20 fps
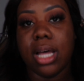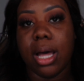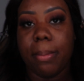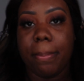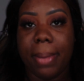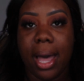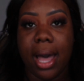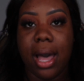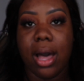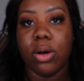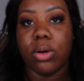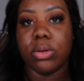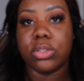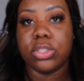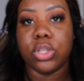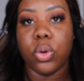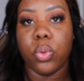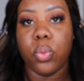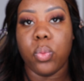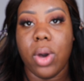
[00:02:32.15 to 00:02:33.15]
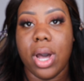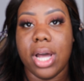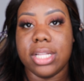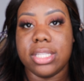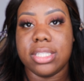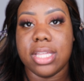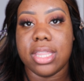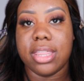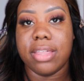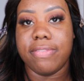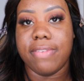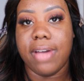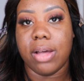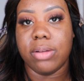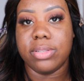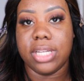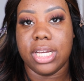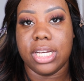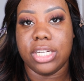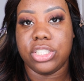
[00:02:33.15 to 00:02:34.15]
about what the
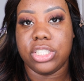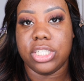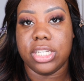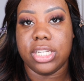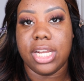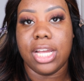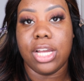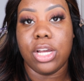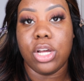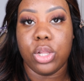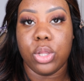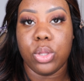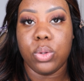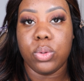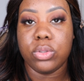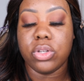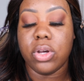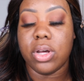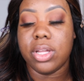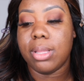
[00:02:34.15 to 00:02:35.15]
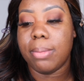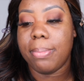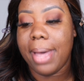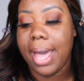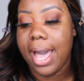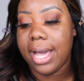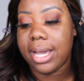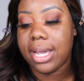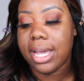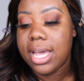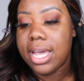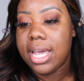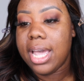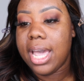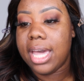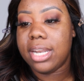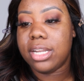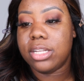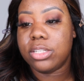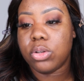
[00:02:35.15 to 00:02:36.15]
foundation includes on the back,
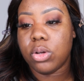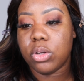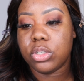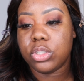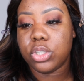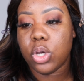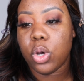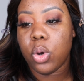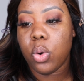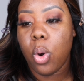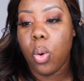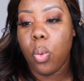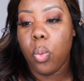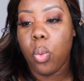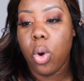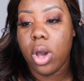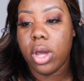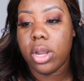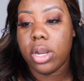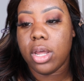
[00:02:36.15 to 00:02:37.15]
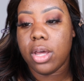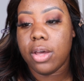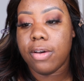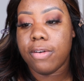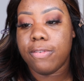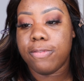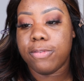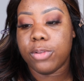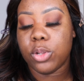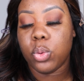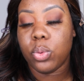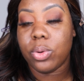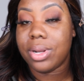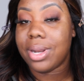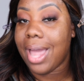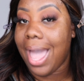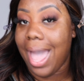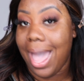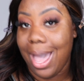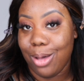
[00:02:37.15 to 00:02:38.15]
and it's also 1
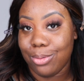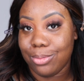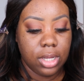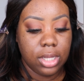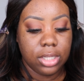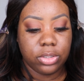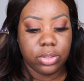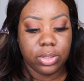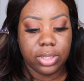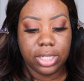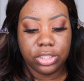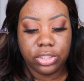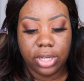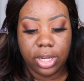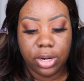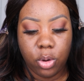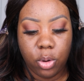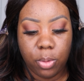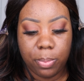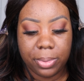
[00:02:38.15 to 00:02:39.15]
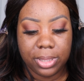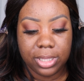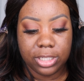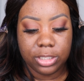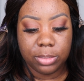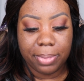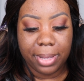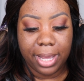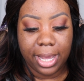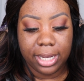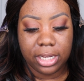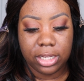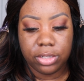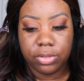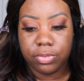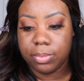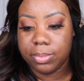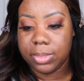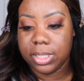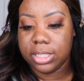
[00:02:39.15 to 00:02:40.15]
fluid ounce. So let's try to open this package
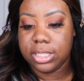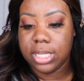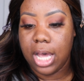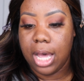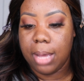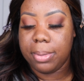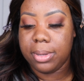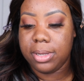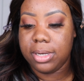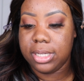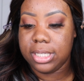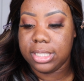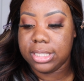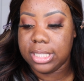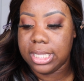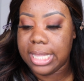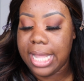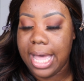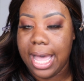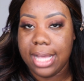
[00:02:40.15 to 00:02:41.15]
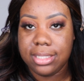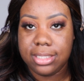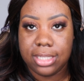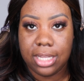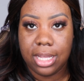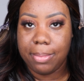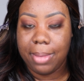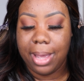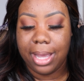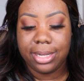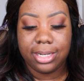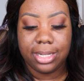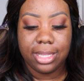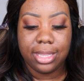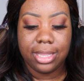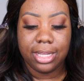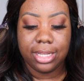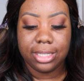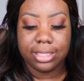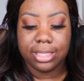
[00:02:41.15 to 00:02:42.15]
from the top, honey, because the last time I
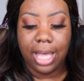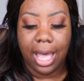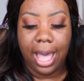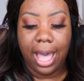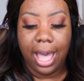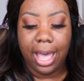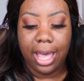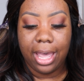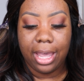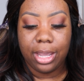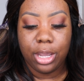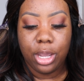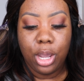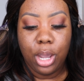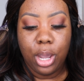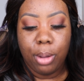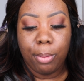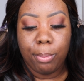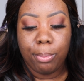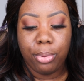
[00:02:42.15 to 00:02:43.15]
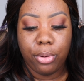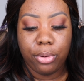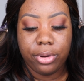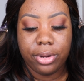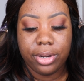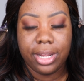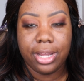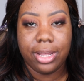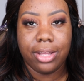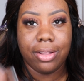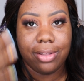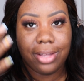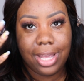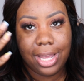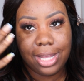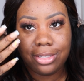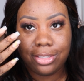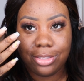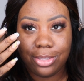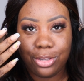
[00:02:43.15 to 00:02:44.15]
did this, I broke a nail,
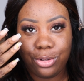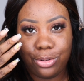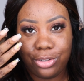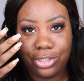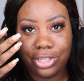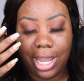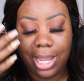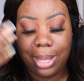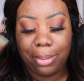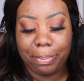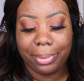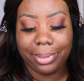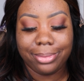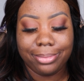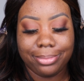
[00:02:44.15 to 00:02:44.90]
hence the new shape.